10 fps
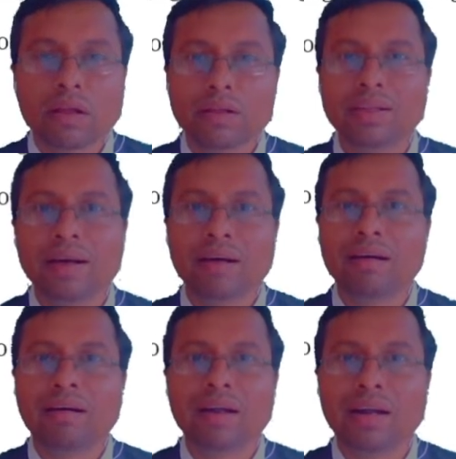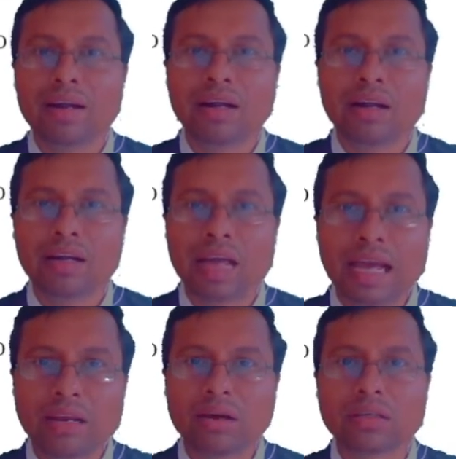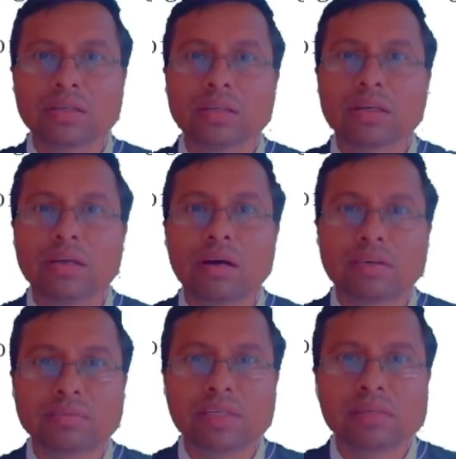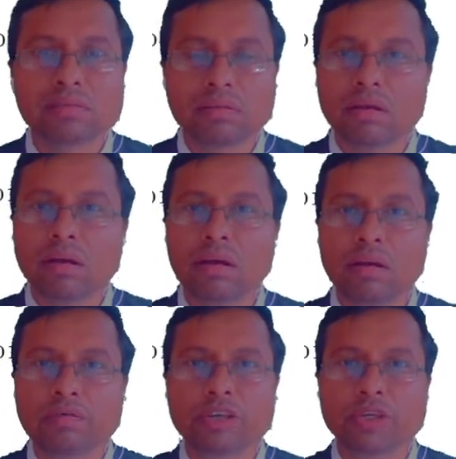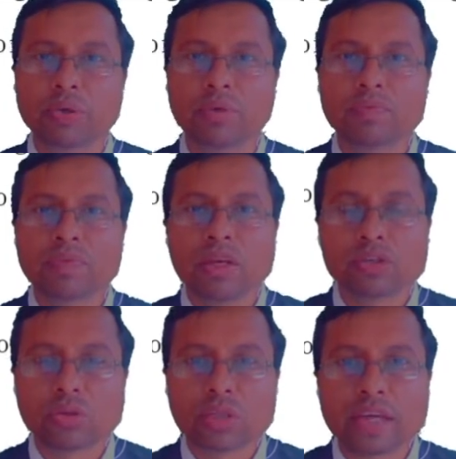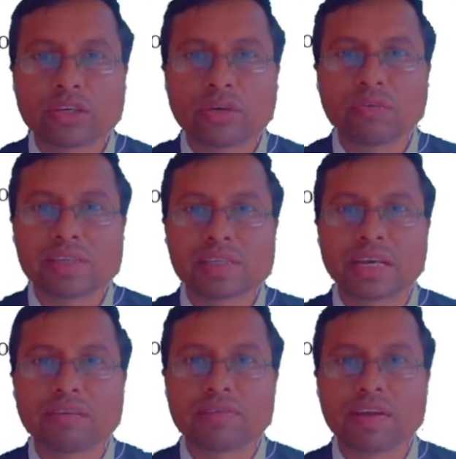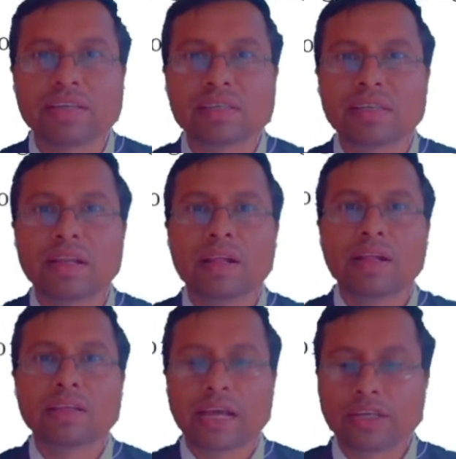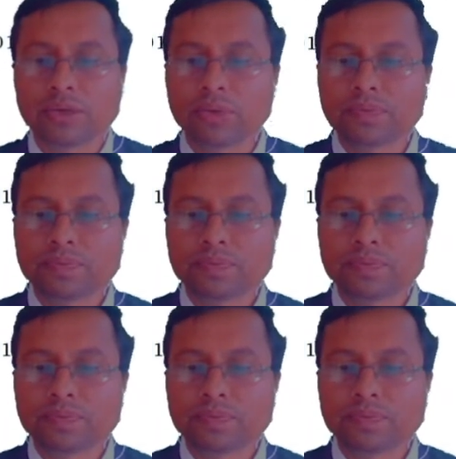the dialogue of this video. So thank you once again, friends. Thank you